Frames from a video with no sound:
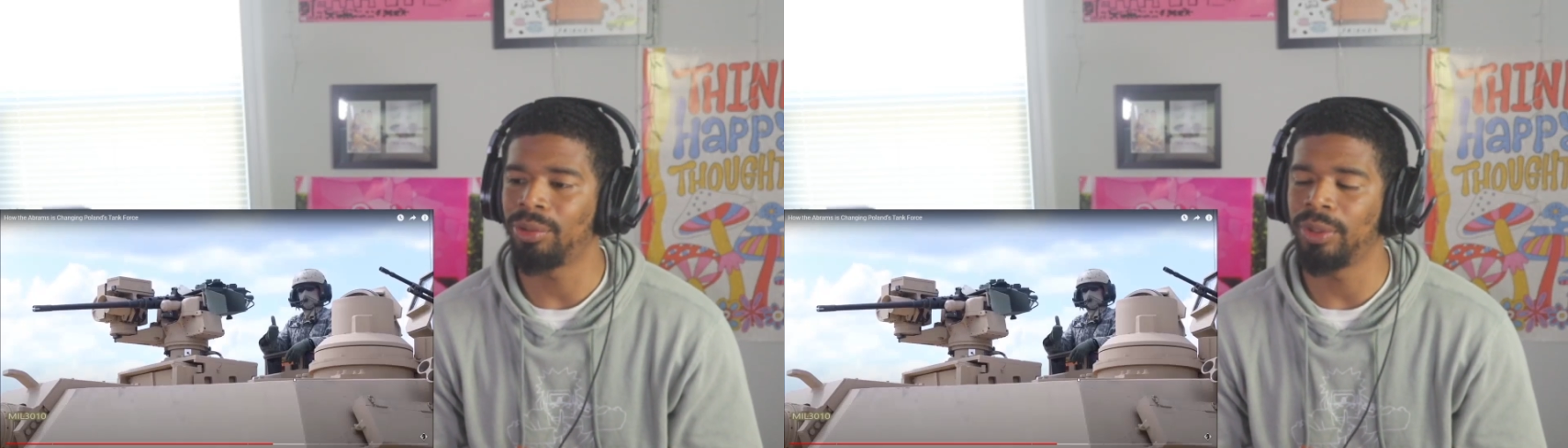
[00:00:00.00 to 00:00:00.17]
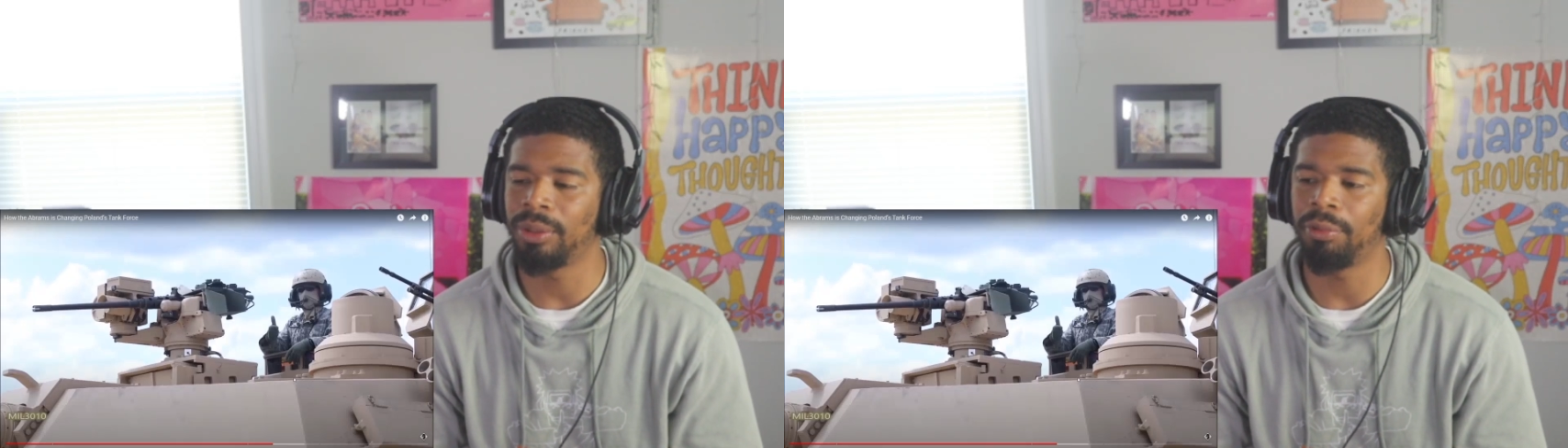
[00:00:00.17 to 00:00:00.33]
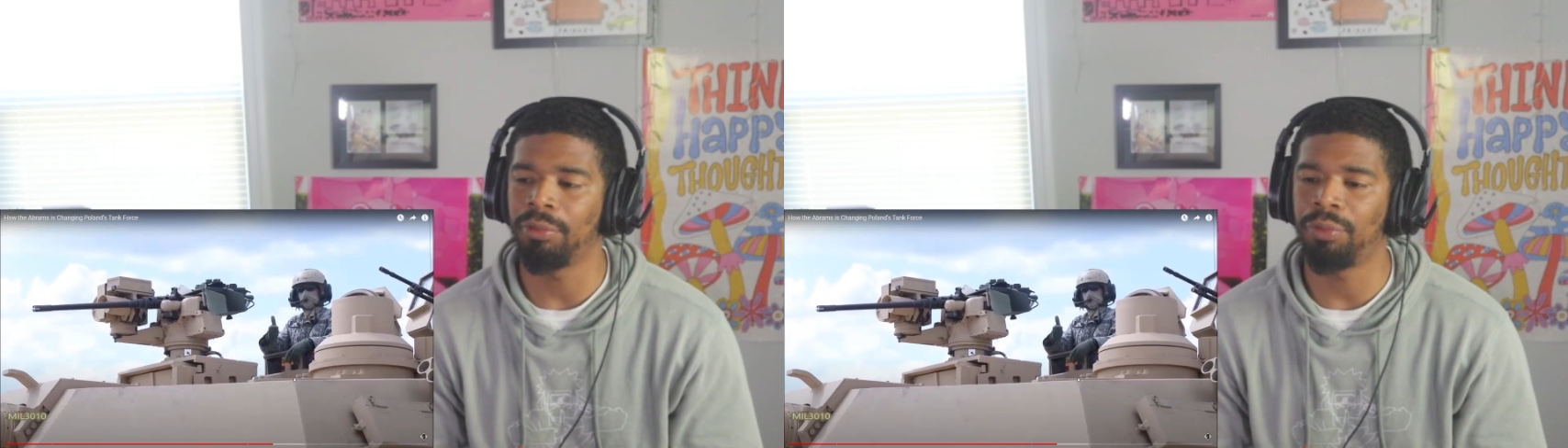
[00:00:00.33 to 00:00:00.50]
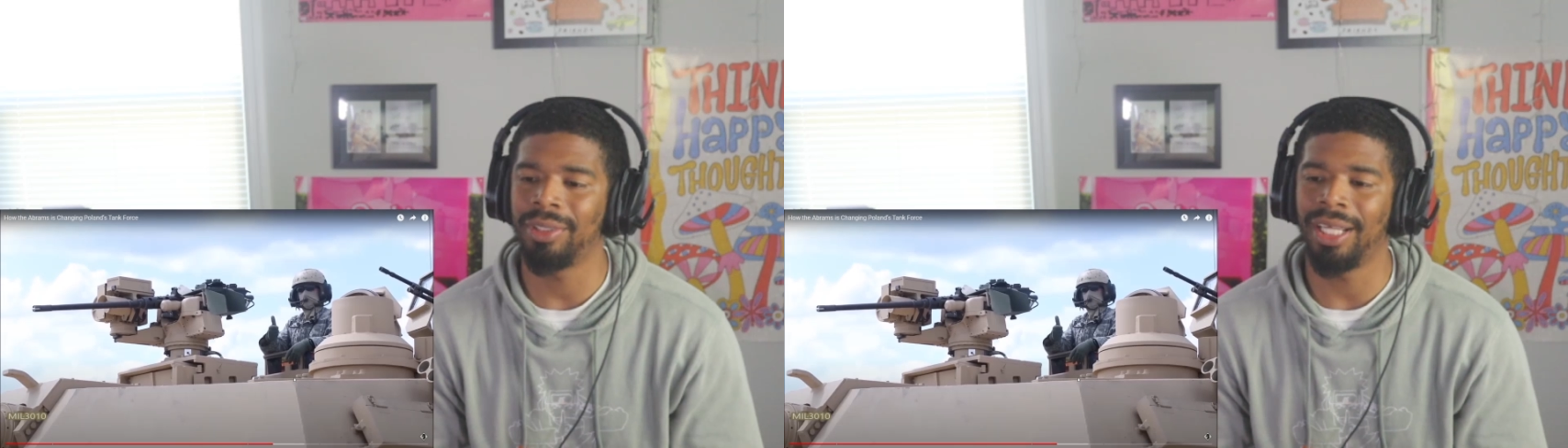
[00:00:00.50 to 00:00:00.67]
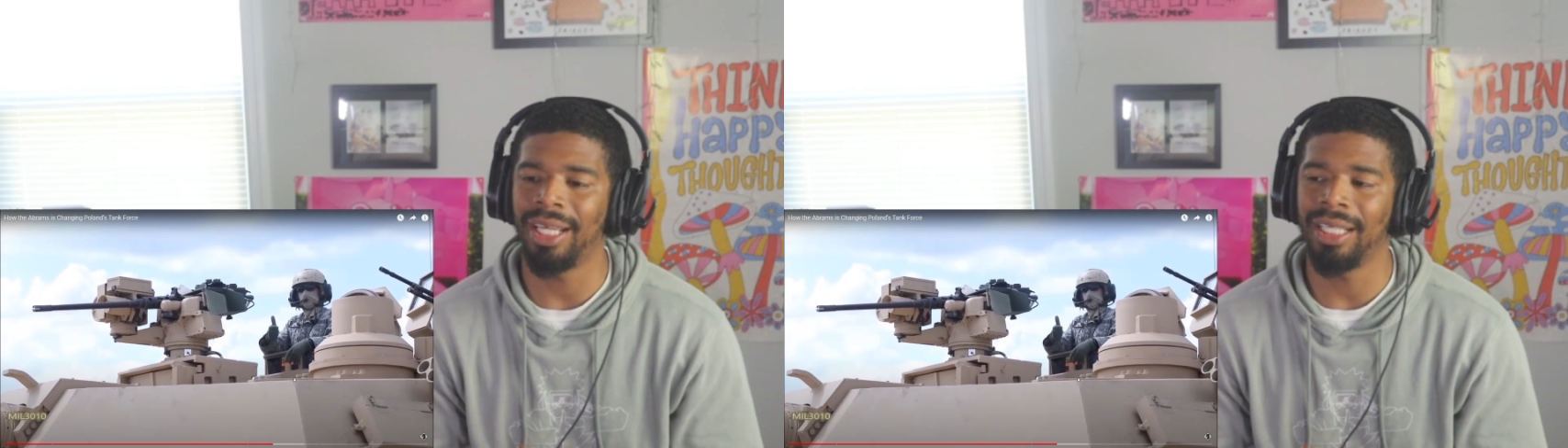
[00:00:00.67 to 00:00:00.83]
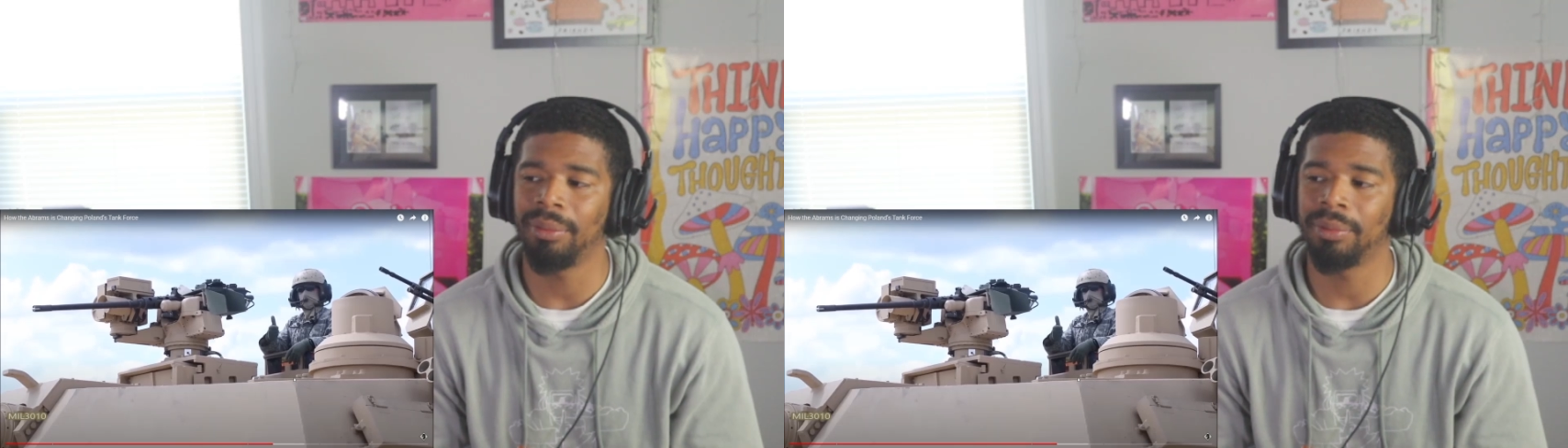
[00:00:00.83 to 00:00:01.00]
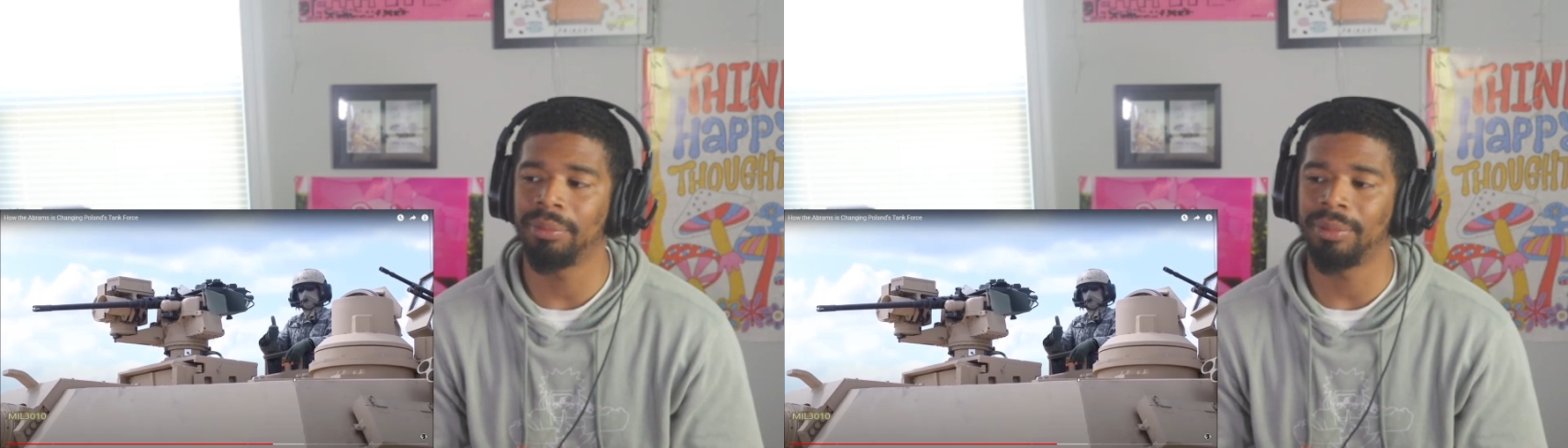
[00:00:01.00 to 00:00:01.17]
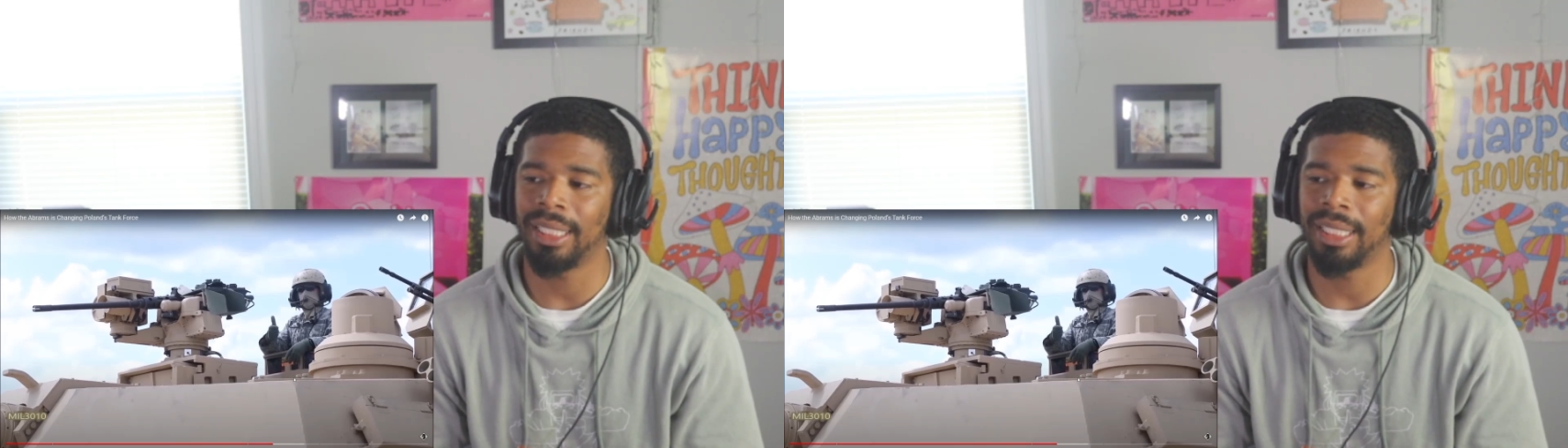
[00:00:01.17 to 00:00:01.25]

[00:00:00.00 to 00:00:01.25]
which before the Abrams,